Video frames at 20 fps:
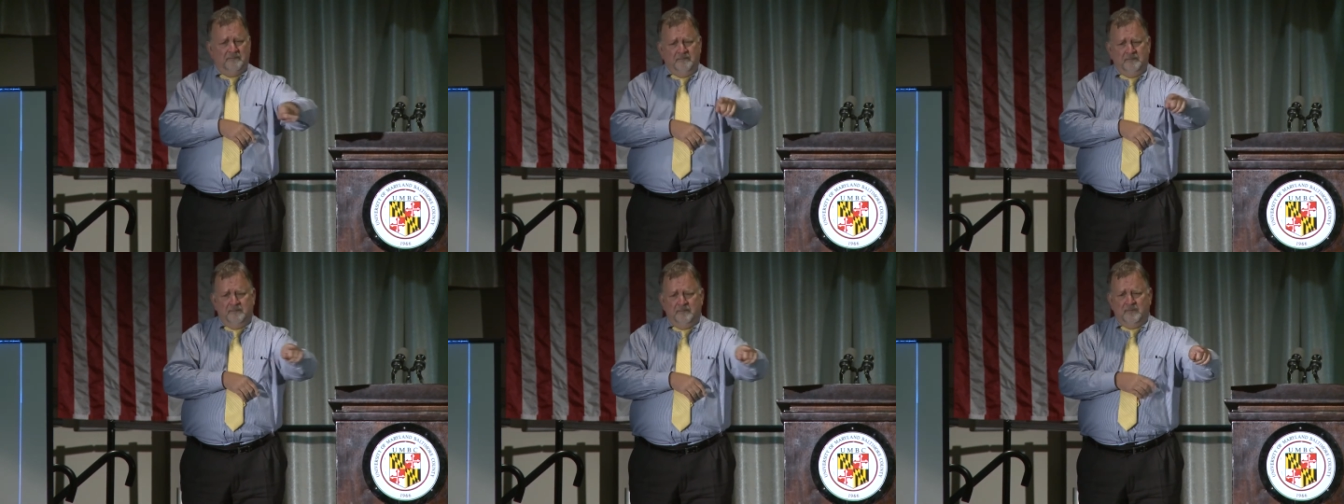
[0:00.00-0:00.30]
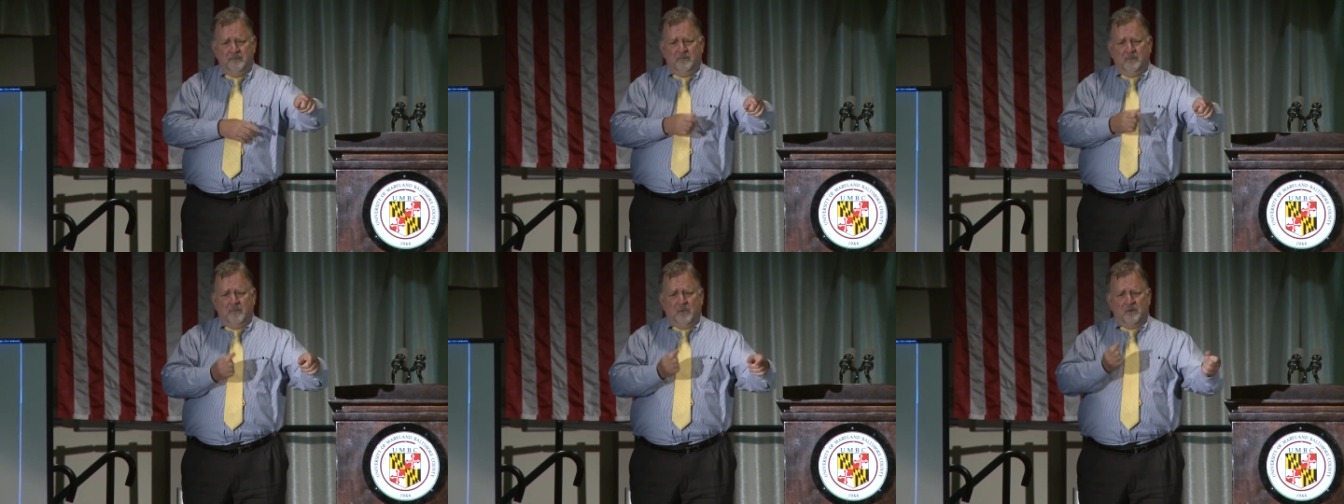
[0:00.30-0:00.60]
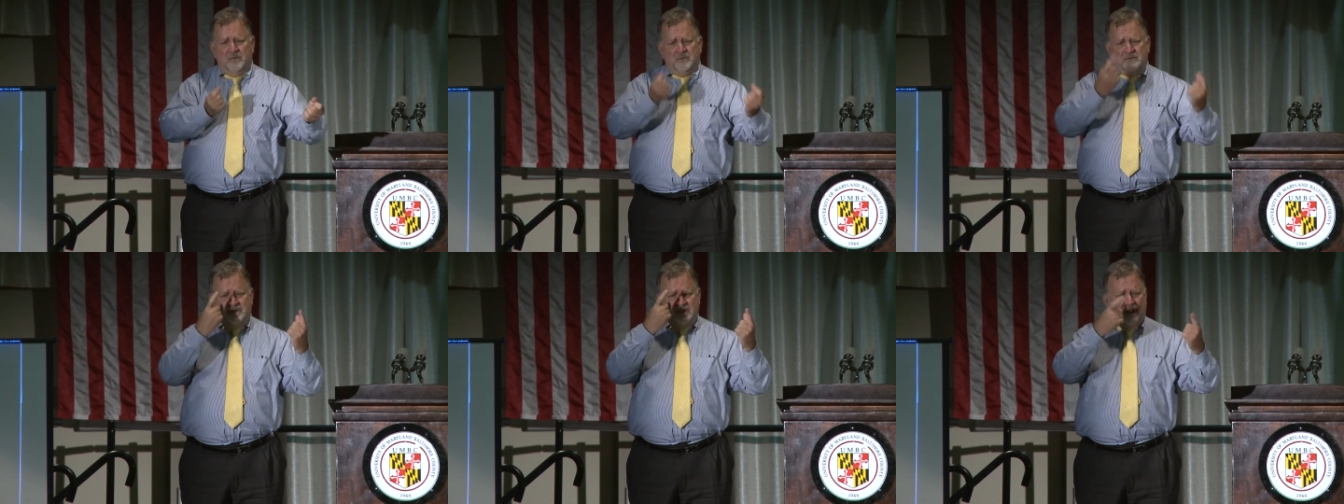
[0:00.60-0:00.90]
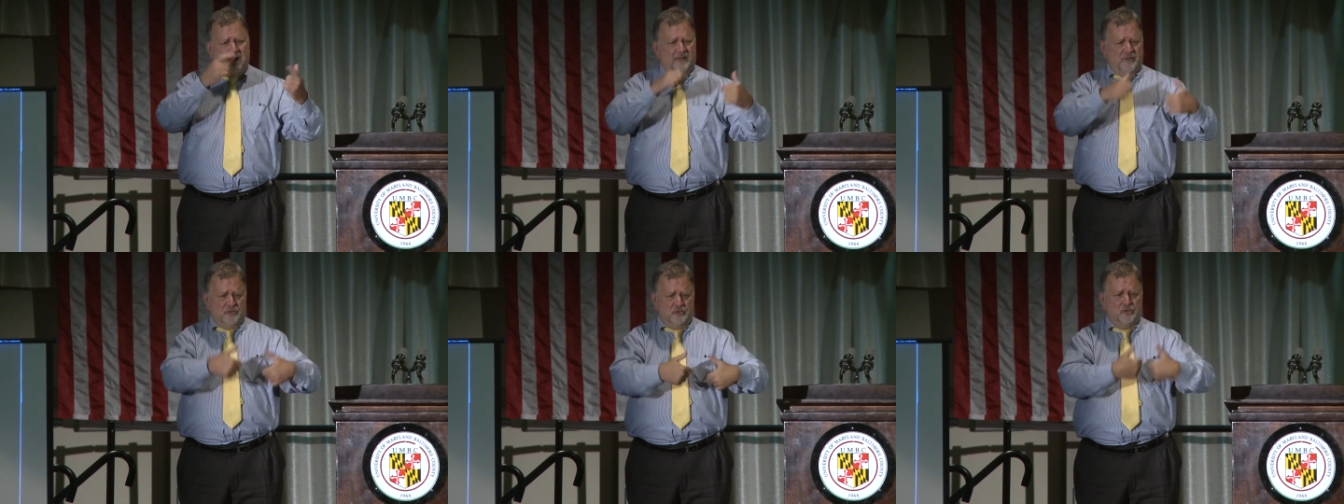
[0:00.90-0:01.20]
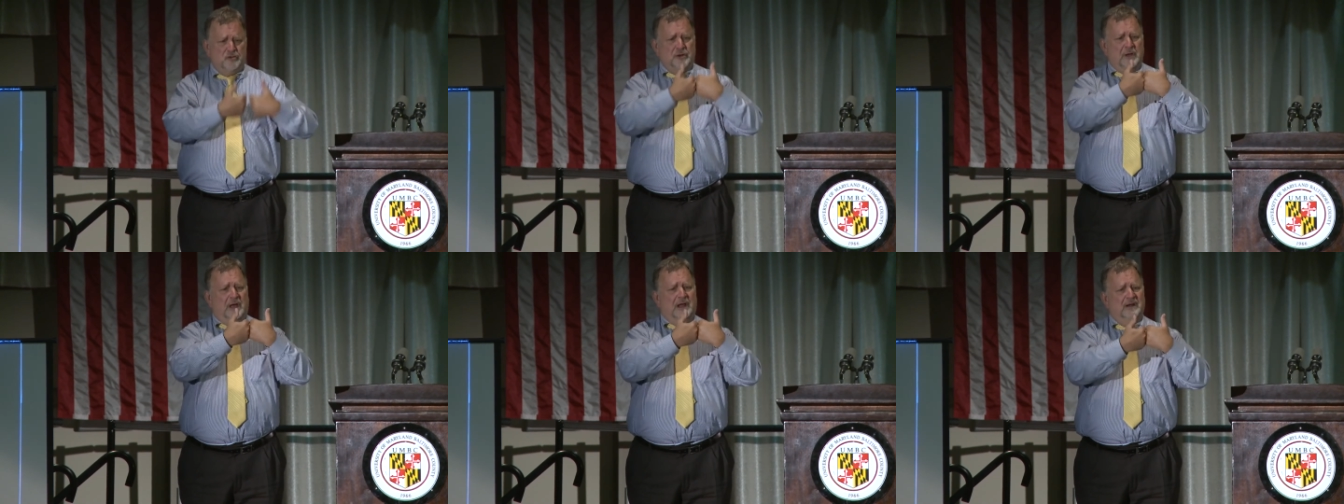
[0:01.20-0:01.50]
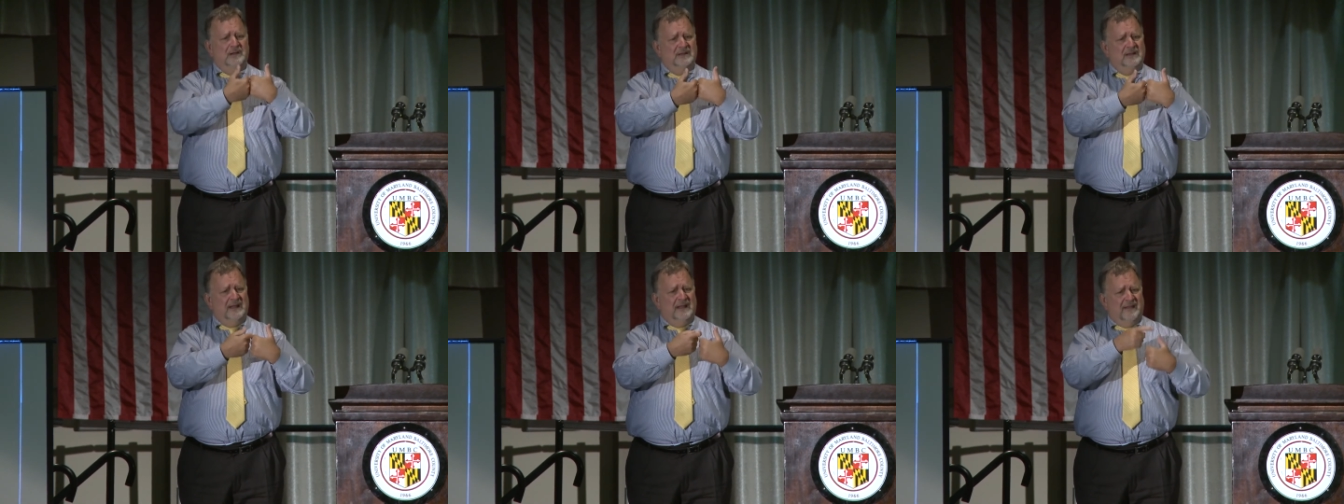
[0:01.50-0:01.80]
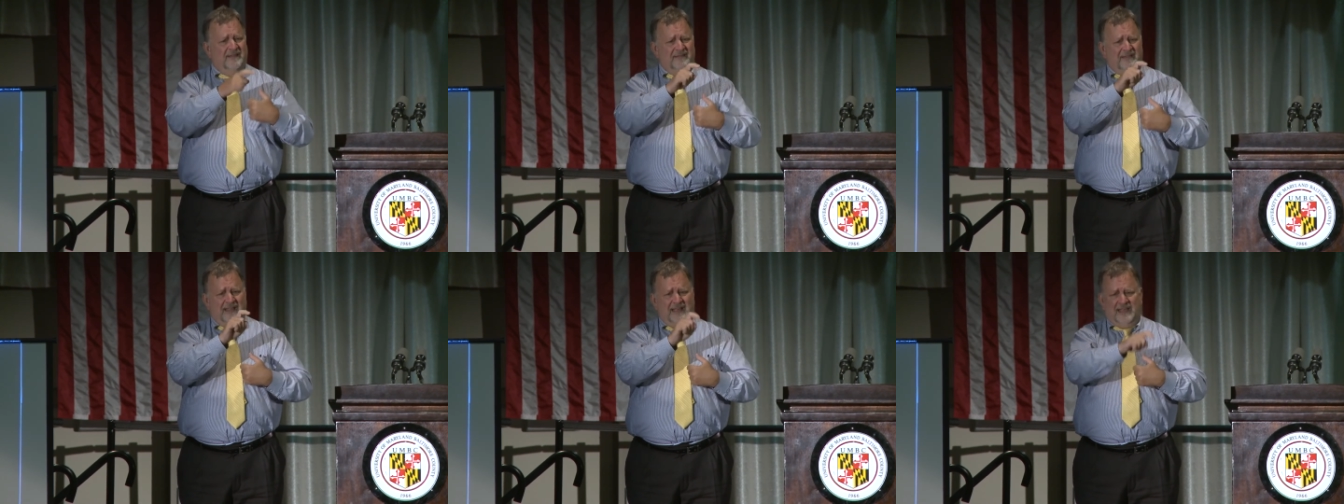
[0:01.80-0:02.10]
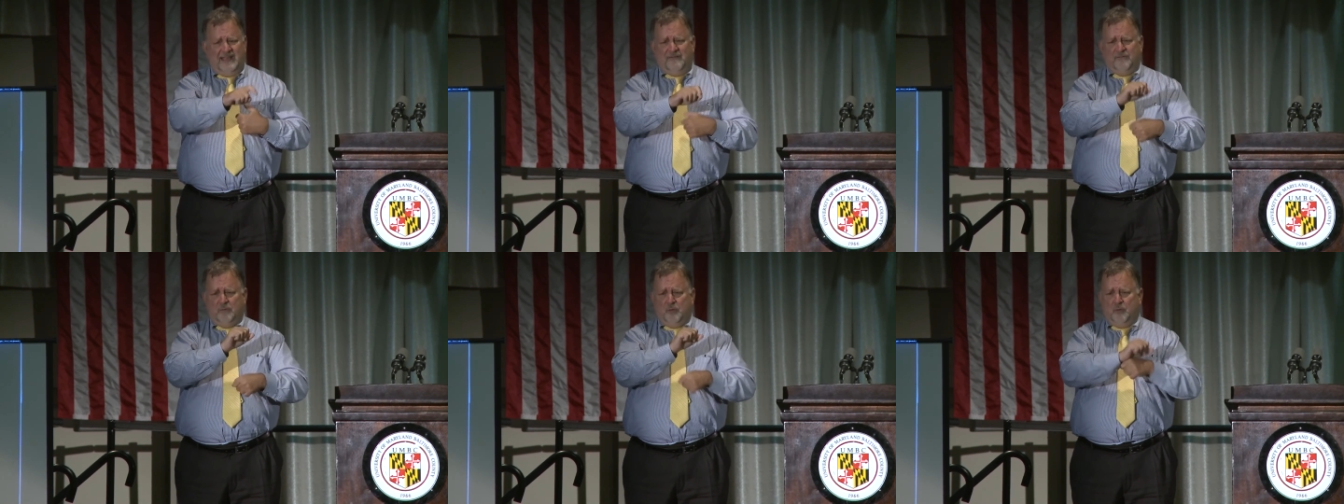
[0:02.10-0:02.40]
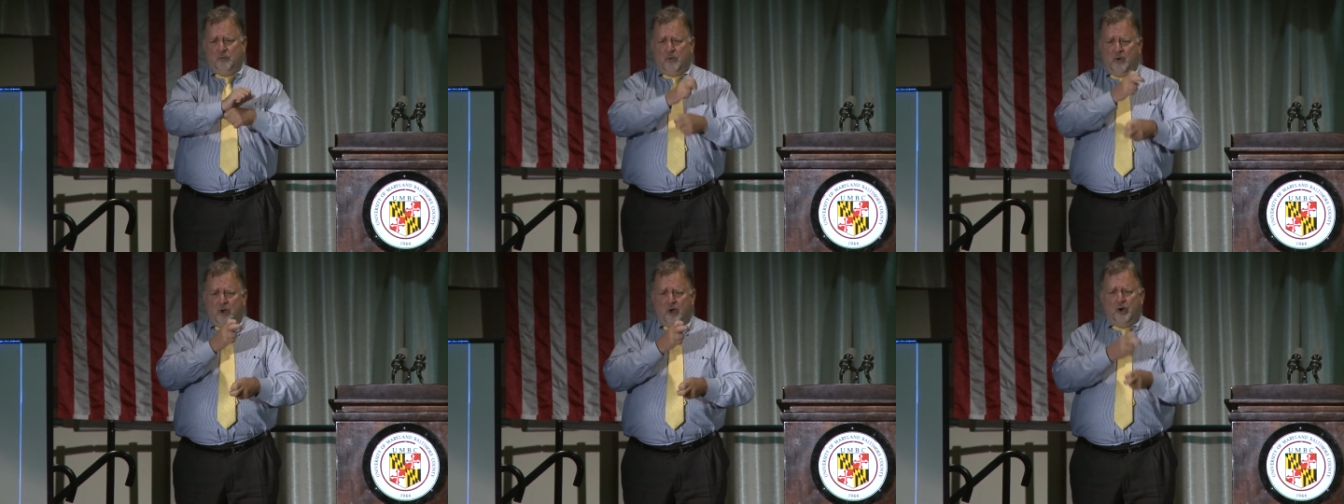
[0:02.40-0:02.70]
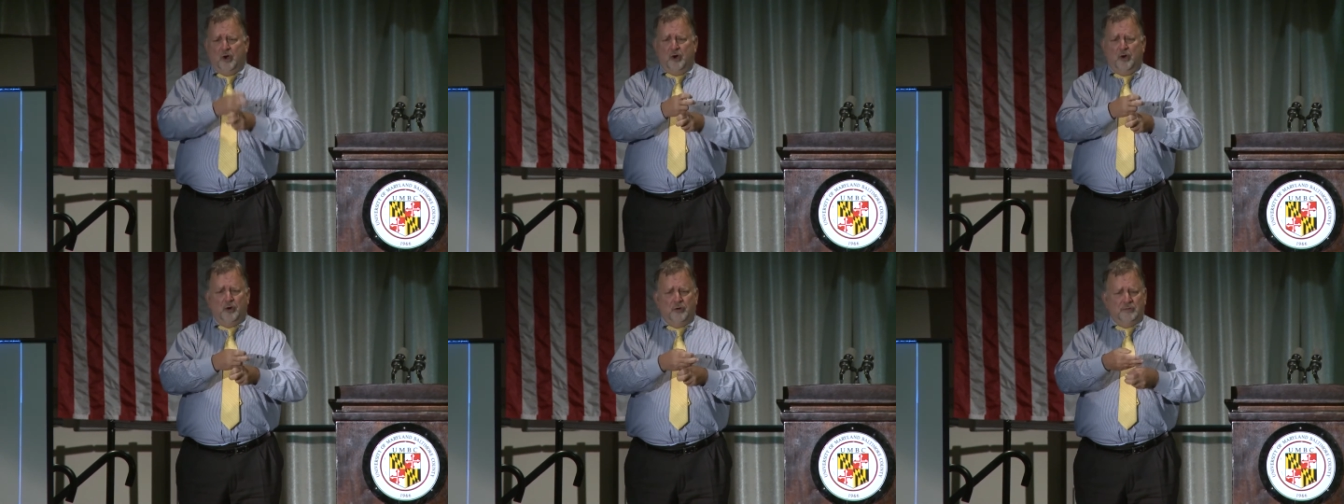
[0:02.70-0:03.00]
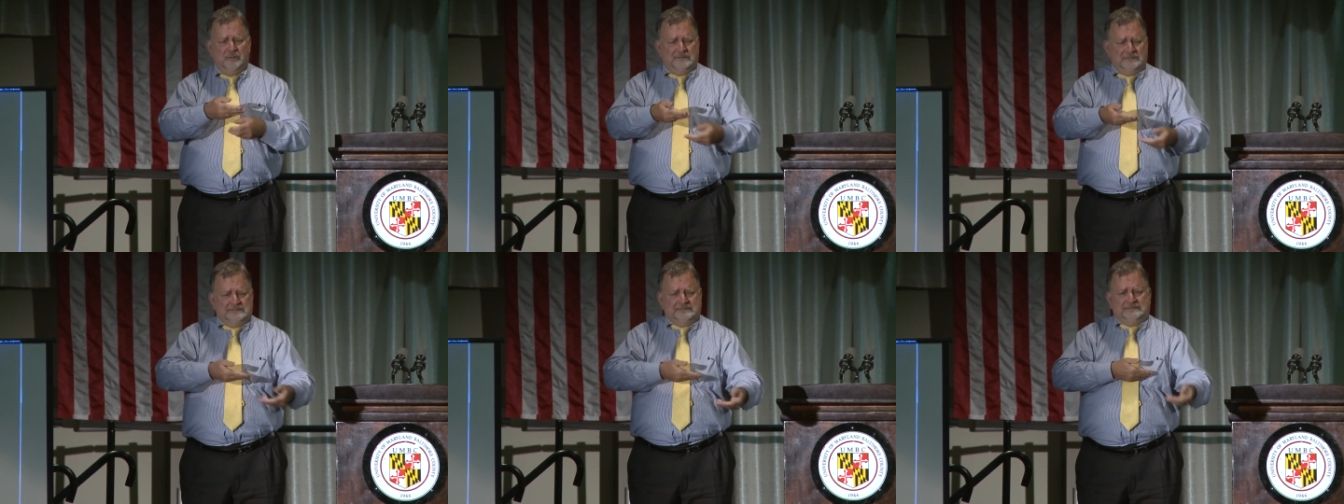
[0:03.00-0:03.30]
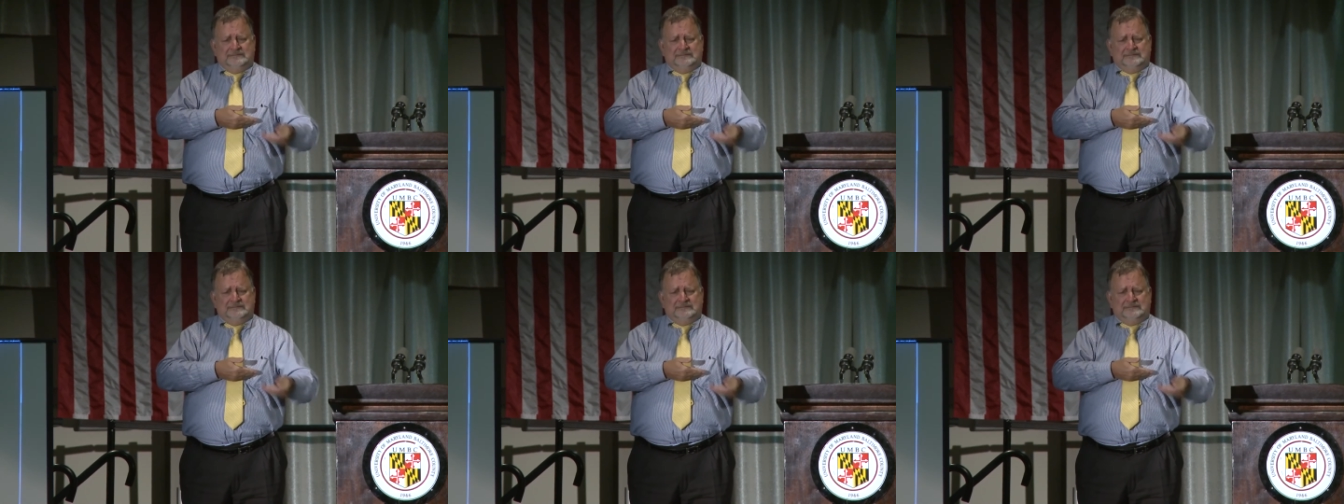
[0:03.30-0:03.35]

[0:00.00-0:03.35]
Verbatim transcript: We also understand that the deaf and hard of hearing people